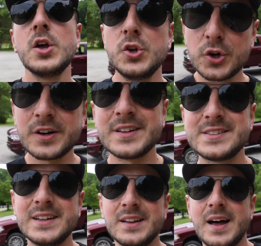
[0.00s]
you're gonna
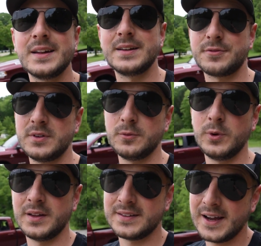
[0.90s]
see a lot of different
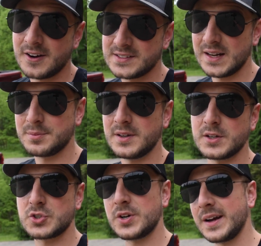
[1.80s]
wheel and tire setups on
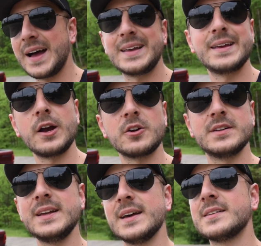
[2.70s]
this truck, I
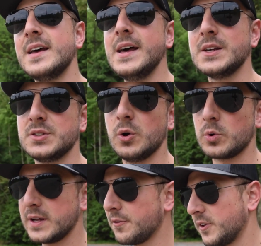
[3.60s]
guarantee it. So
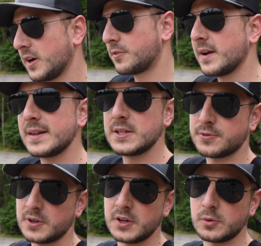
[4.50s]
we're definitely gonna run these
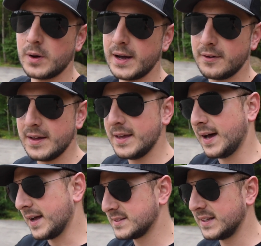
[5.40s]
for a good while,
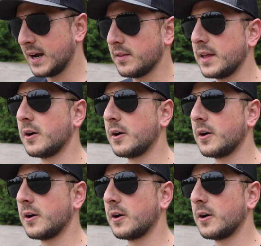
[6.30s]
see how they